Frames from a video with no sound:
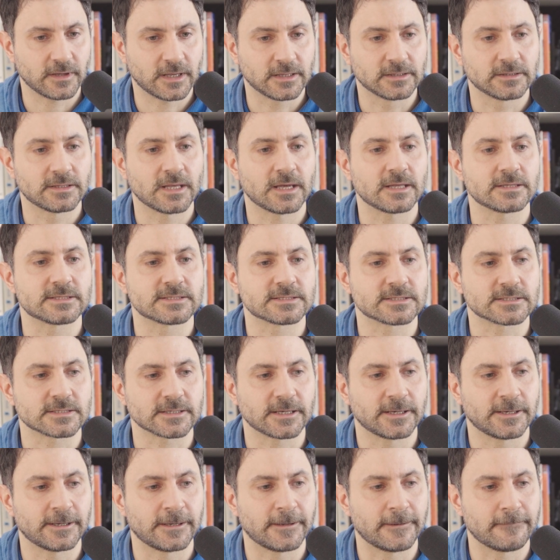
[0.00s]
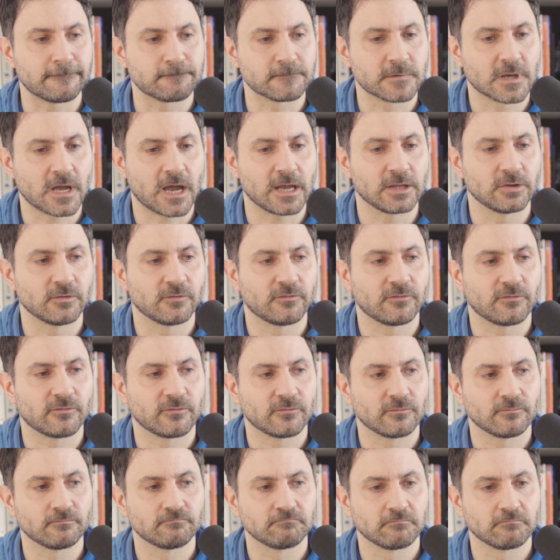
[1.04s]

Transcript: And that's um, kind of